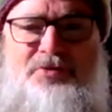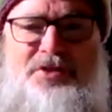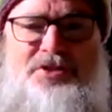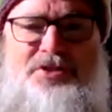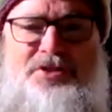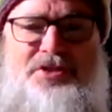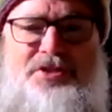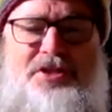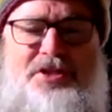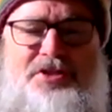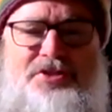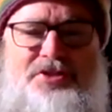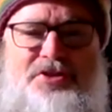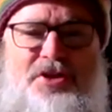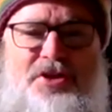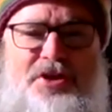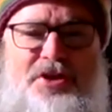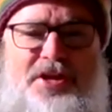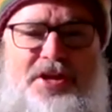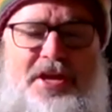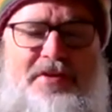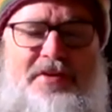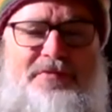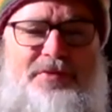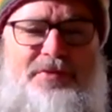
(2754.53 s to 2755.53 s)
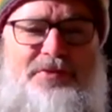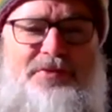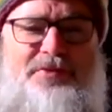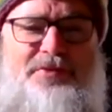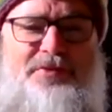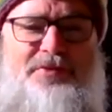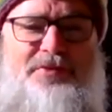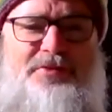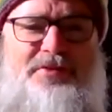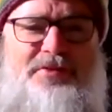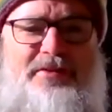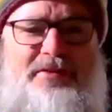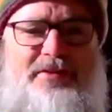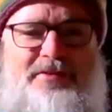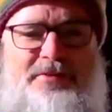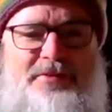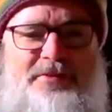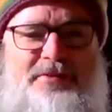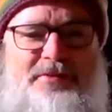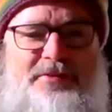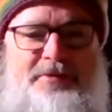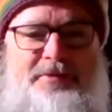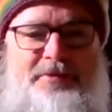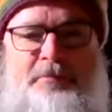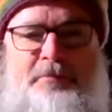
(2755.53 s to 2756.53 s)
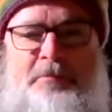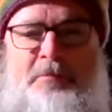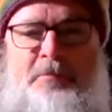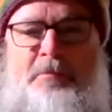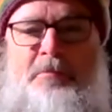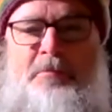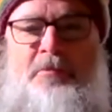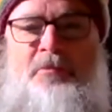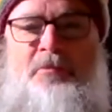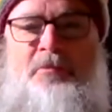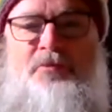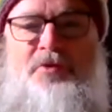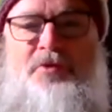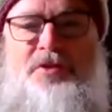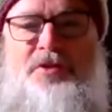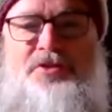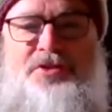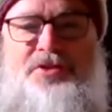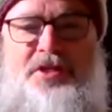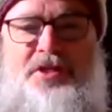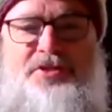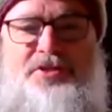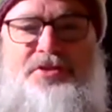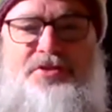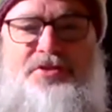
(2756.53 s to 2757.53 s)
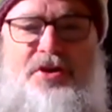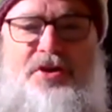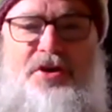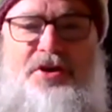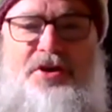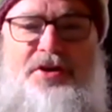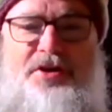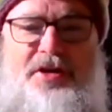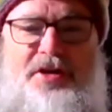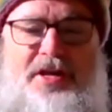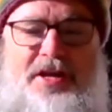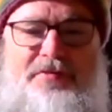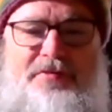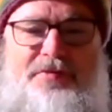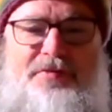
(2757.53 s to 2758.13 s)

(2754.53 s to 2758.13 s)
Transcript: Resist not evil. Resist not